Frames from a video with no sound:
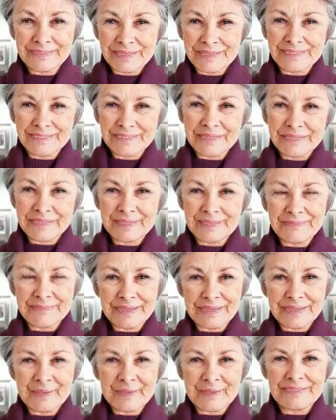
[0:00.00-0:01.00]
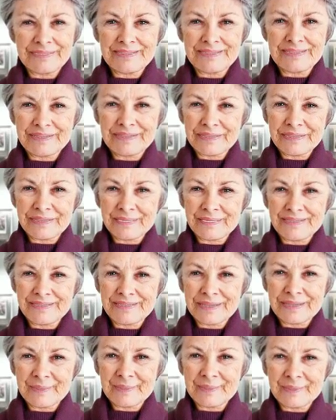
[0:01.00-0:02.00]
and others may not feel
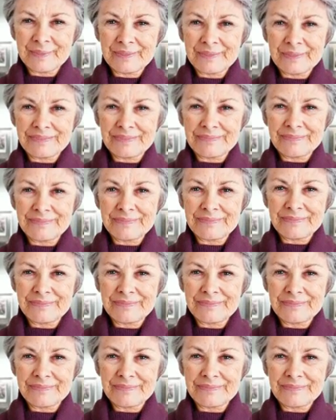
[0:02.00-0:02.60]
any at all.